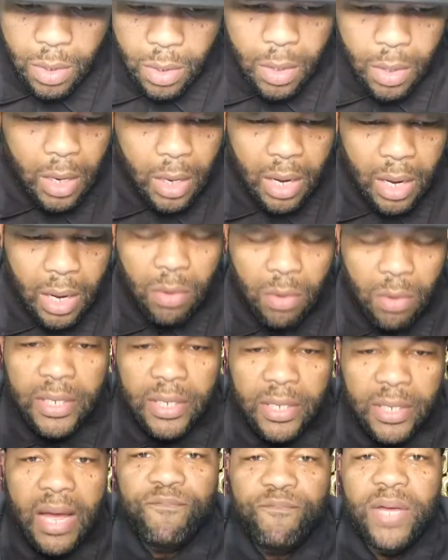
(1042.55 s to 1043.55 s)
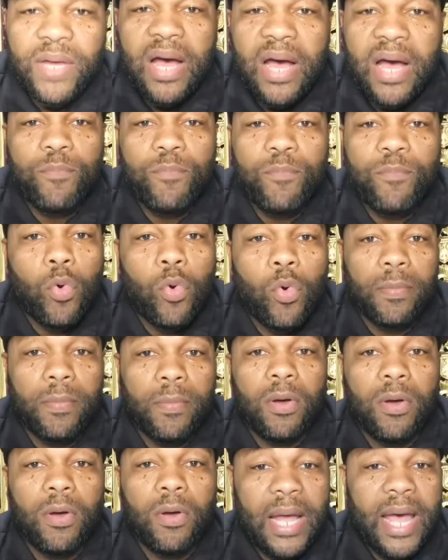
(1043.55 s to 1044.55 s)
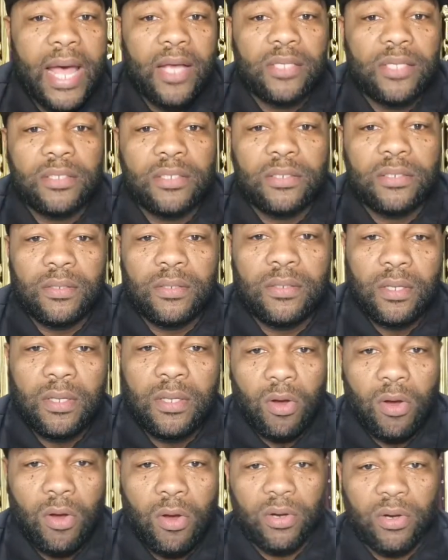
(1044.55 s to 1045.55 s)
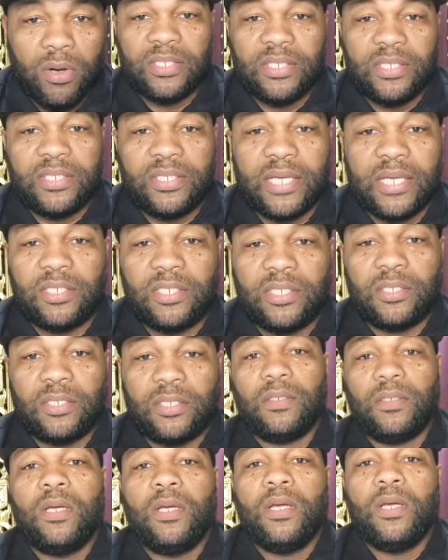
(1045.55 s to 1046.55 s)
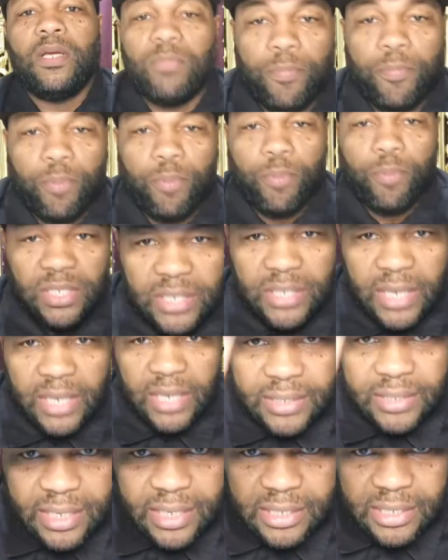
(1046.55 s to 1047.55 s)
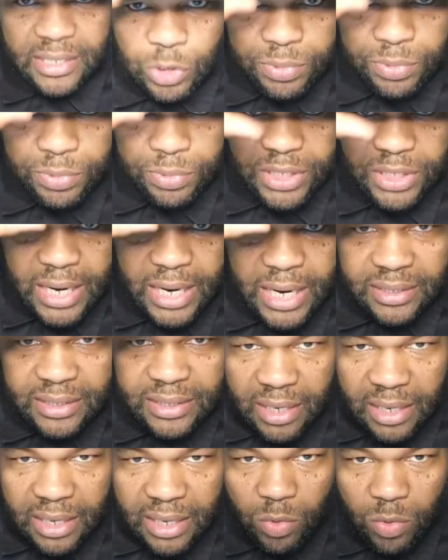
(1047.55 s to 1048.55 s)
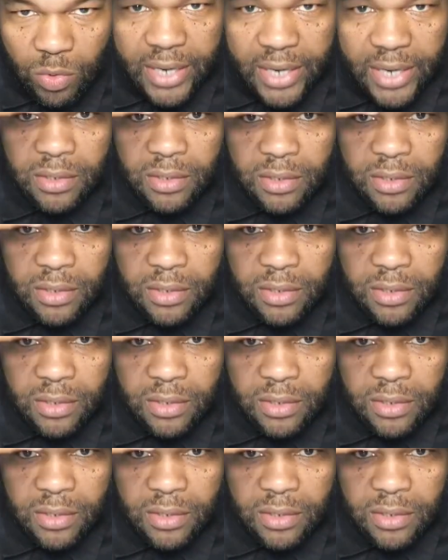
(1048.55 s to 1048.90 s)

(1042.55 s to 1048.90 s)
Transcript: I only got 5 more I'm going to ask on this session. But appreciate that soup chat, Taylor Ray.